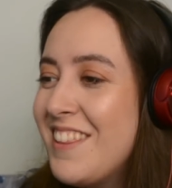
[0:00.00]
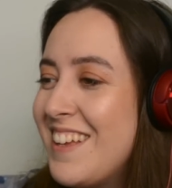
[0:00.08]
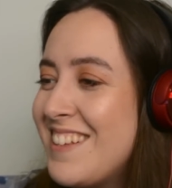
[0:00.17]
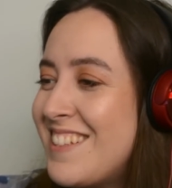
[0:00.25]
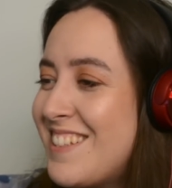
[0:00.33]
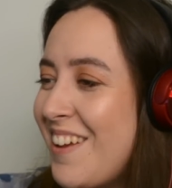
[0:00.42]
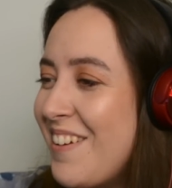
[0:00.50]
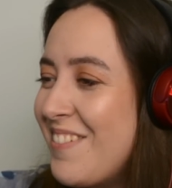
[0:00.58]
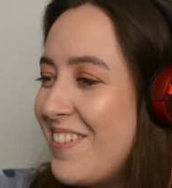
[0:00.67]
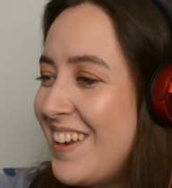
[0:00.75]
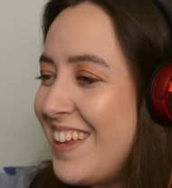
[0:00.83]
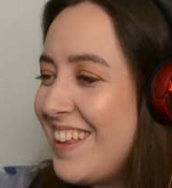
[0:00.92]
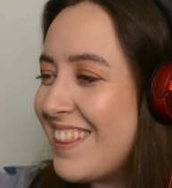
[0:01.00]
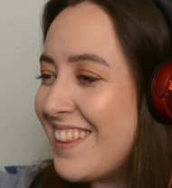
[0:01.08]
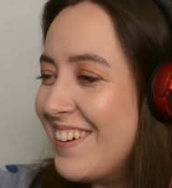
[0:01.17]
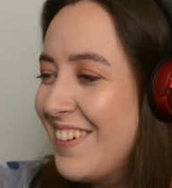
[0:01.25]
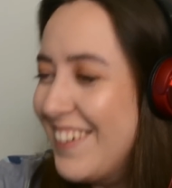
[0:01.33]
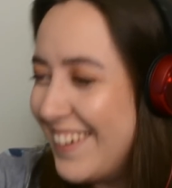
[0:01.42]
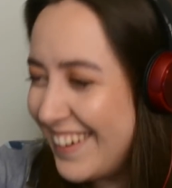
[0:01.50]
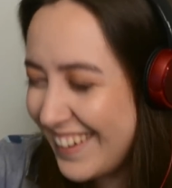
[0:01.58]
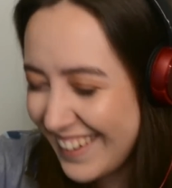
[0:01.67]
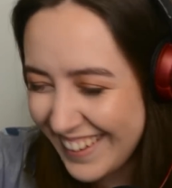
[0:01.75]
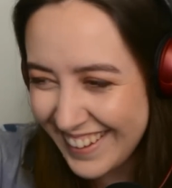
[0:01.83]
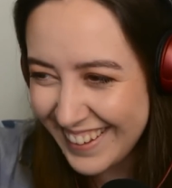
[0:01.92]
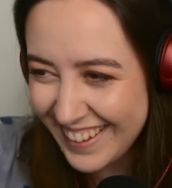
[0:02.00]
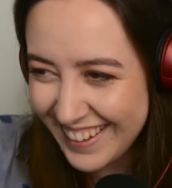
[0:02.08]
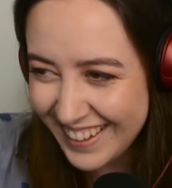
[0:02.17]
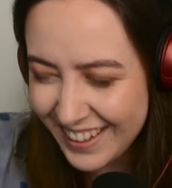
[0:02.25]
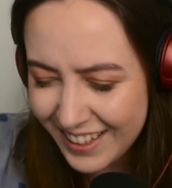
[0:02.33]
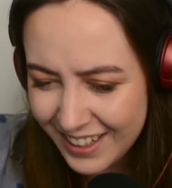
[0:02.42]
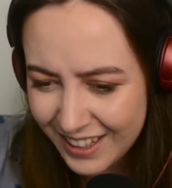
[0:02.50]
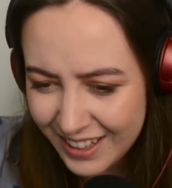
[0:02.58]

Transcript: There's so many. Way